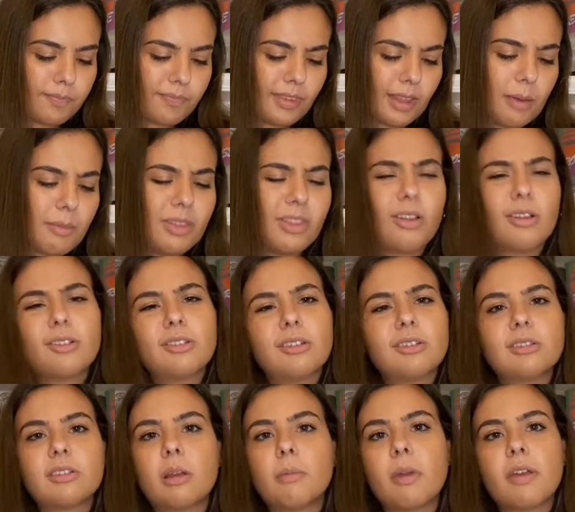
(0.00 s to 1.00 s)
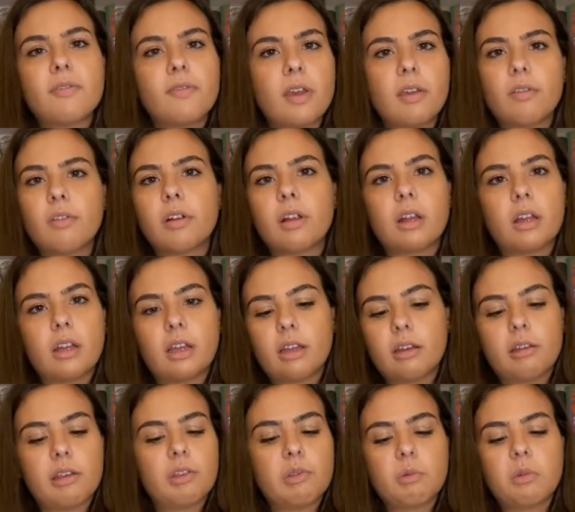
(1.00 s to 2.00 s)
I mean, the art style is not my favorite
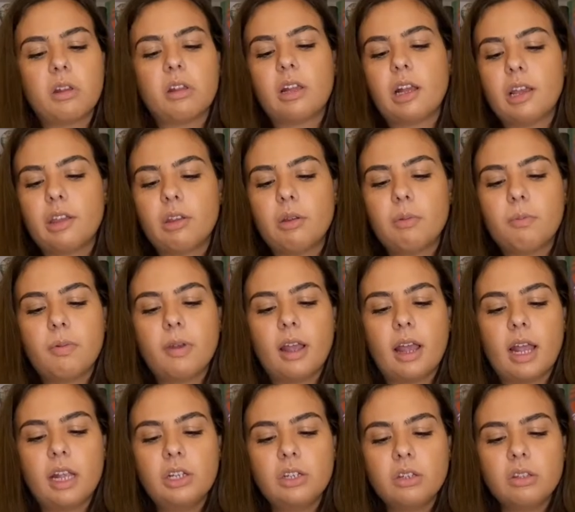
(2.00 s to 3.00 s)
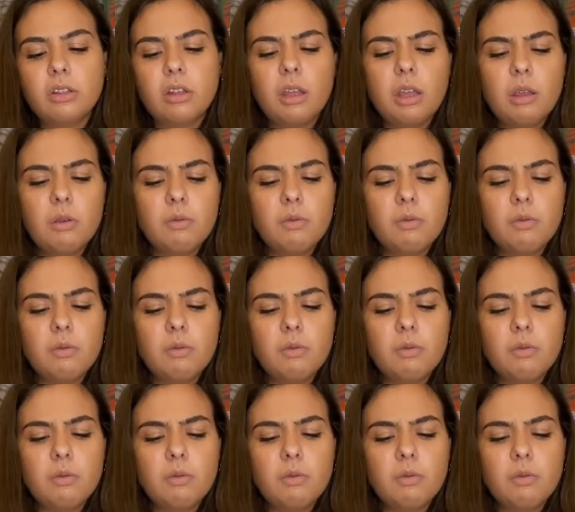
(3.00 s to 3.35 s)
as well either, but I just thought it